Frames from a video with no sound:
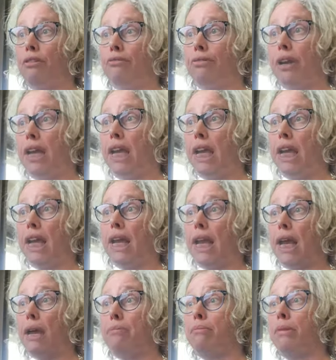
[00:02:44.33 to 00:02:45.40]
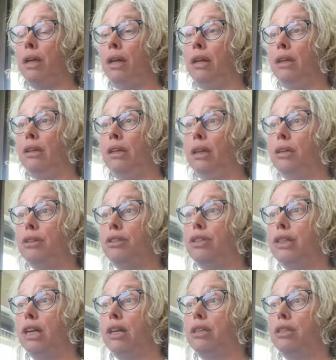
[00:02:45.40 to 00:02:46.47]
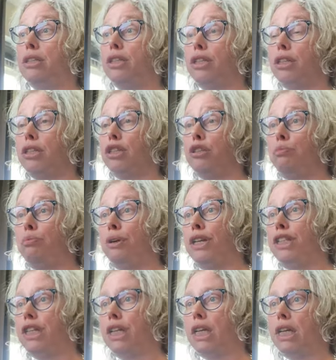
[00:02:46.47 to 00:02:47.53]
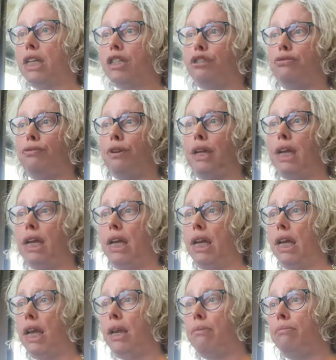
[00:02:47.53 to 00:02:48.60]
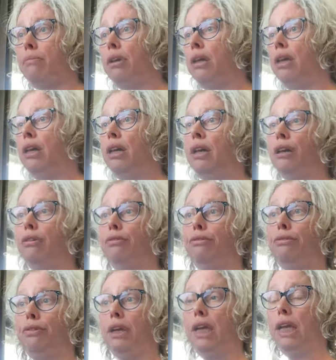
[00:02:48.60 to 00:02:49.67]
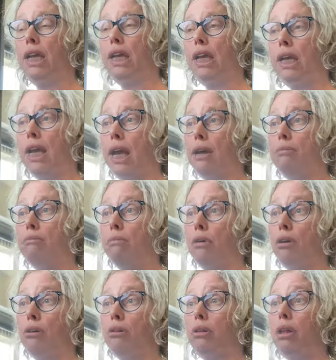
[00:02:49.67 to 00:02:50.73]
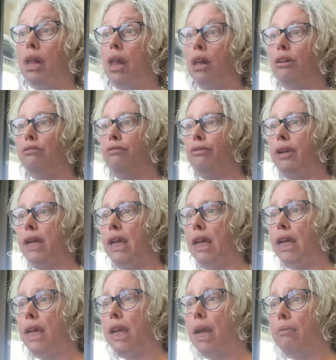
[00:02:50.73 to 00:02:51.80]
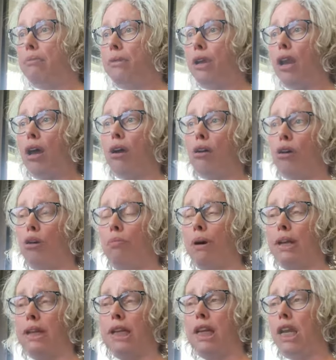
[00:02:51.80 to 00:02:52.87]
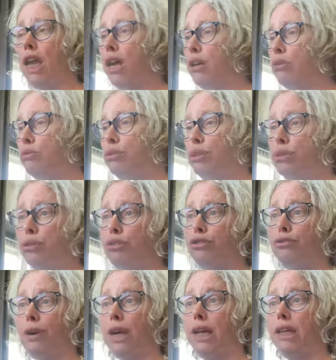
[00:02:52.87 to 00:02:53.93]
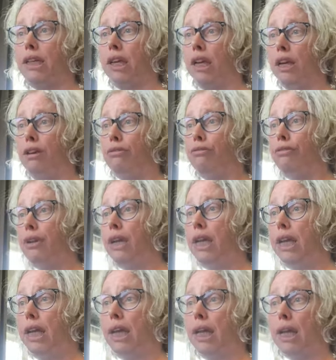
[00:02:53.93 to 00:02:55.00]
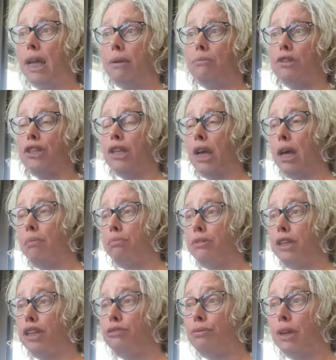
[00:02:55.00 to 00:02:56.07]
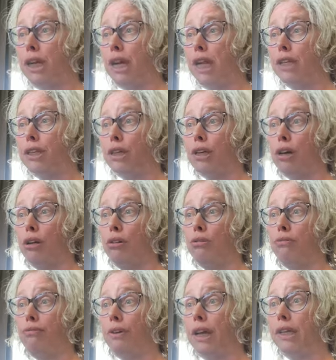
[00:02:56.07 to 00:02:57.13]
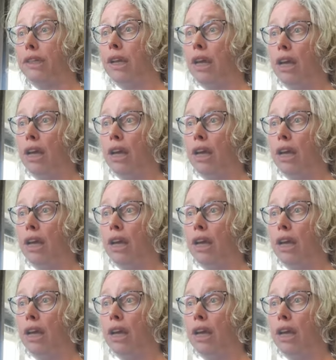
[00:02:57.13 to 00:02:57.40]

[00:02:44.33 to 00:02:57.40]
Freedom, those conscience prisoners. Freedom. Freedom, oh, freedom, nobody knows who's right. Freedom, stop this political fight.